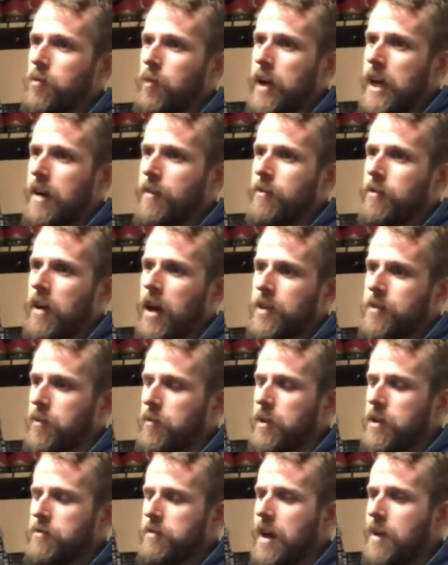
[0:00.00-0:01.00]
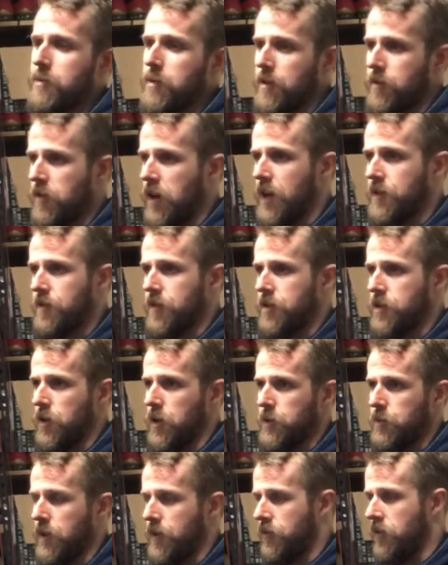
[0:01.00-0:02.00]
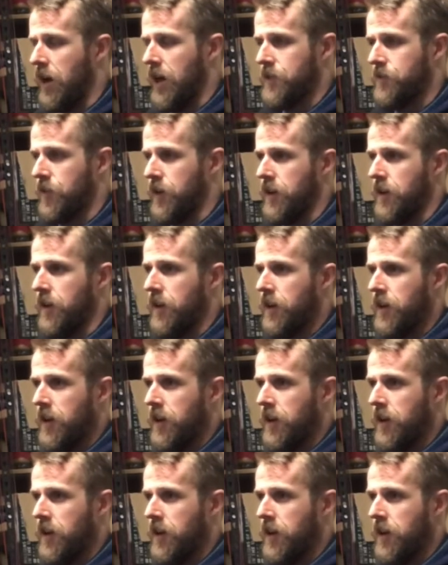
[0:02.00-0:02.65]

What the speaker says: we have CrossFit wrist wraps, we have CrossFit shorts, we have CrossFit